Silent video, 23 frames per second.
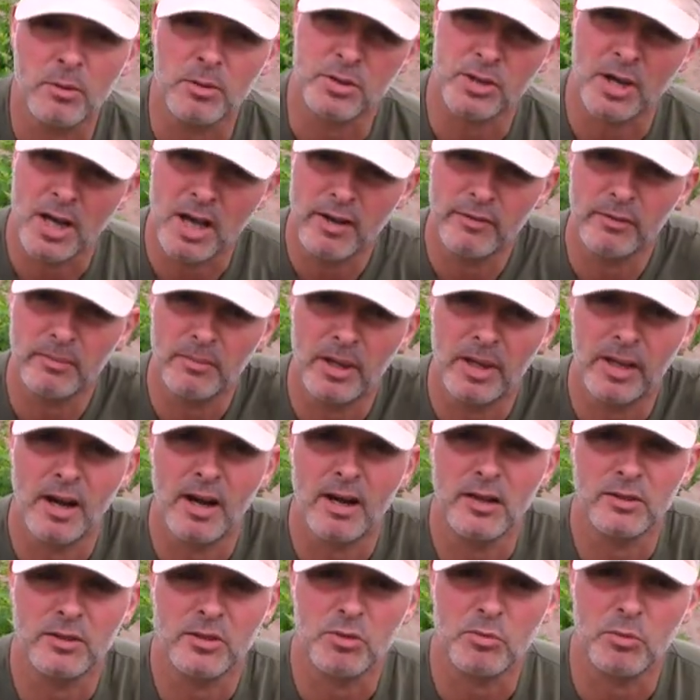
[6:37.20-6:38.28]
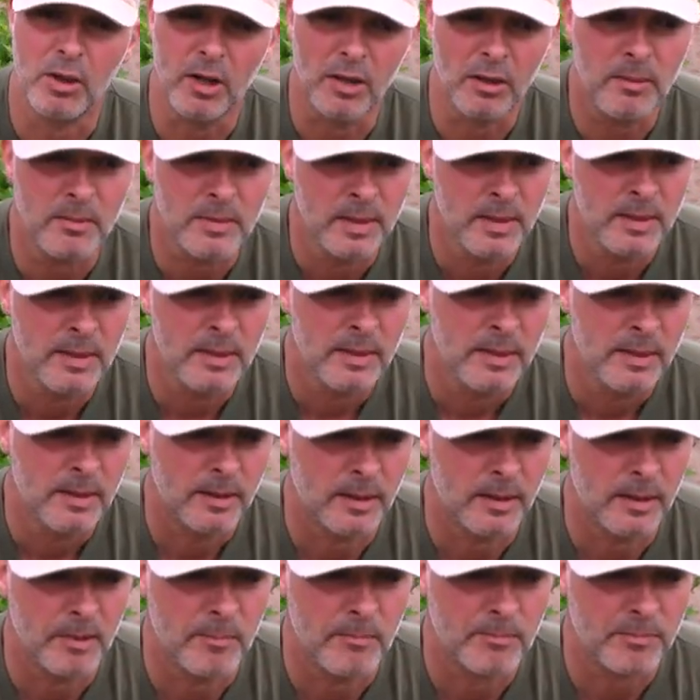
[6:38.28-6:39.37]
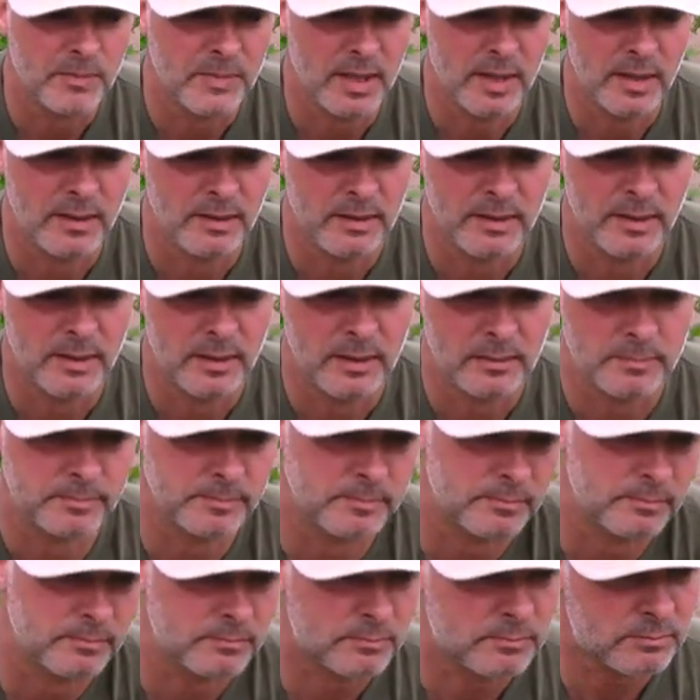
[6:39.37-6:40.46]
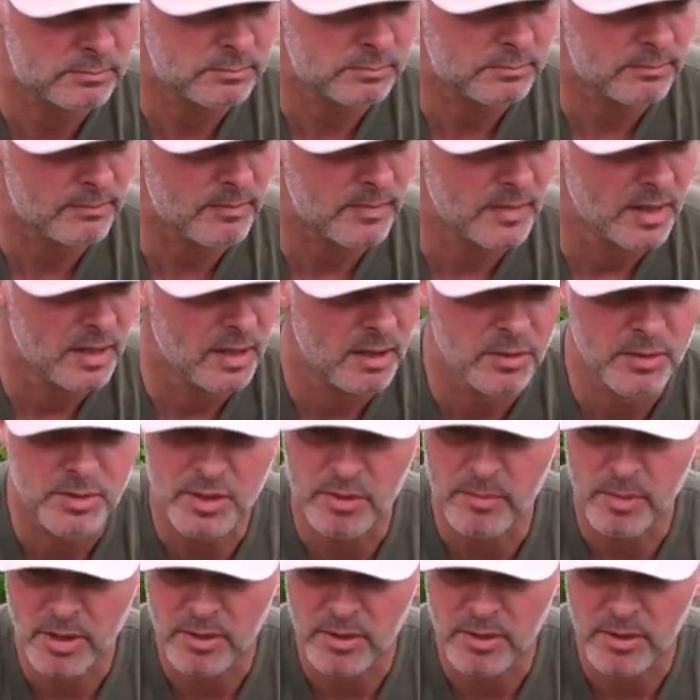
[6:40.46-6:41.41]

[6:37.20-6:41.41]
which I have in my garden as well. Um, and uh, you know, some